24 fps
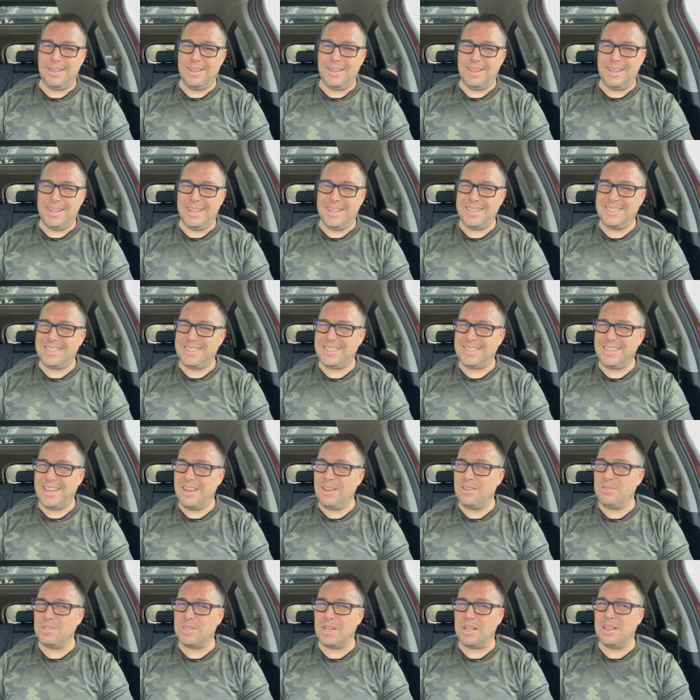That
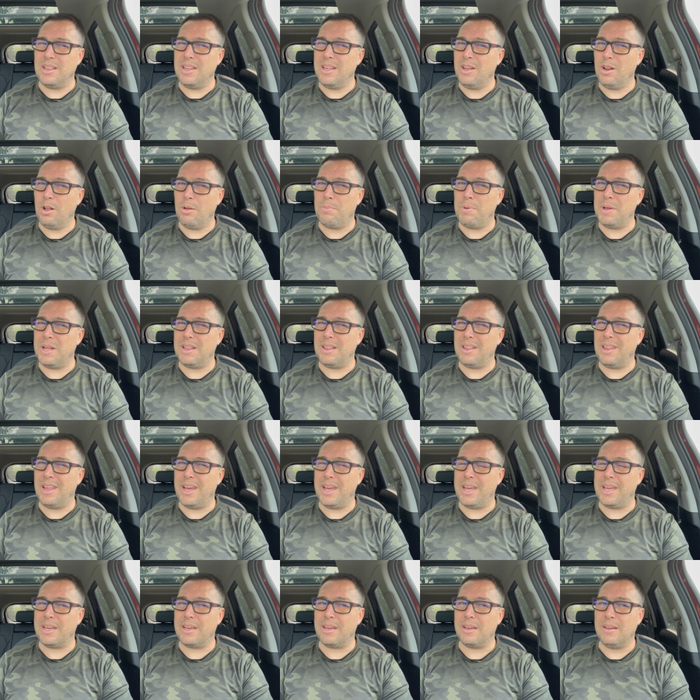sounds a little bit
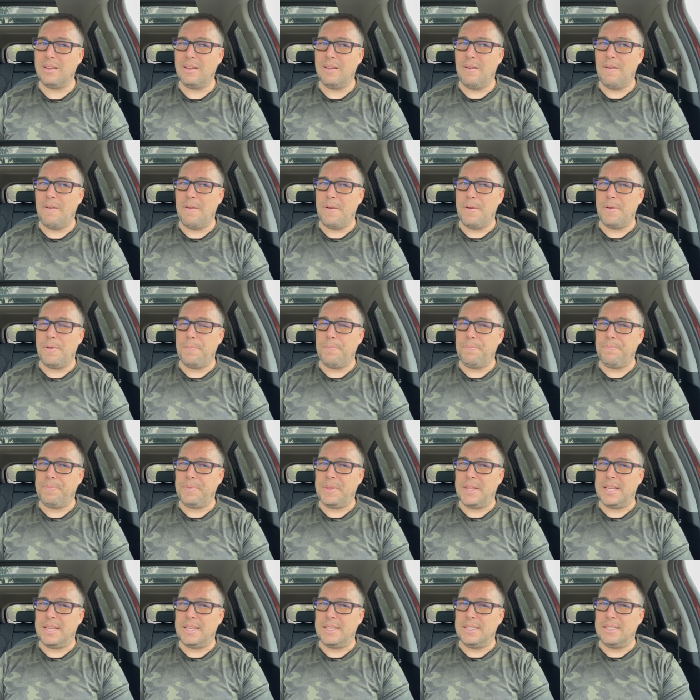like
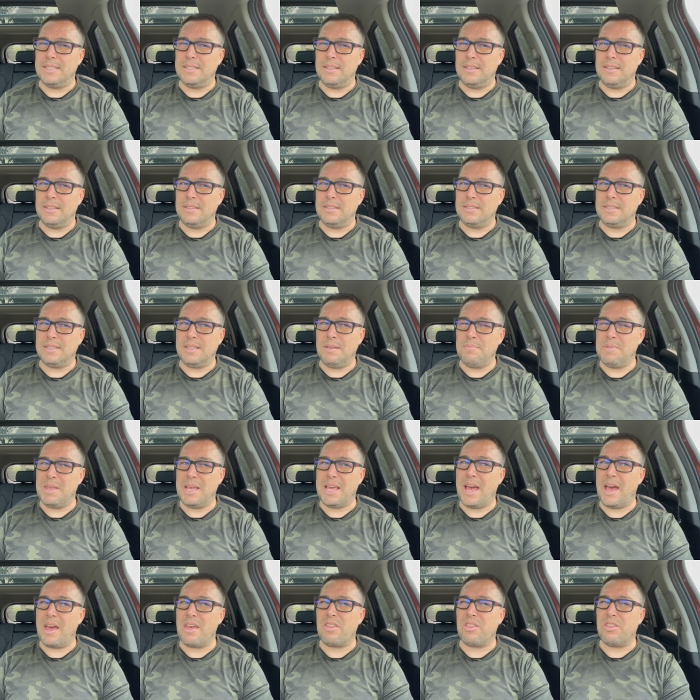something
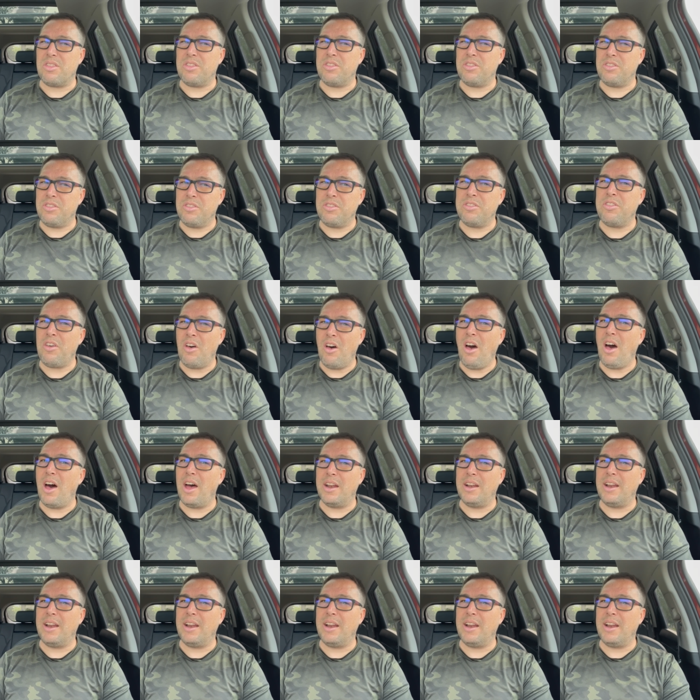I thought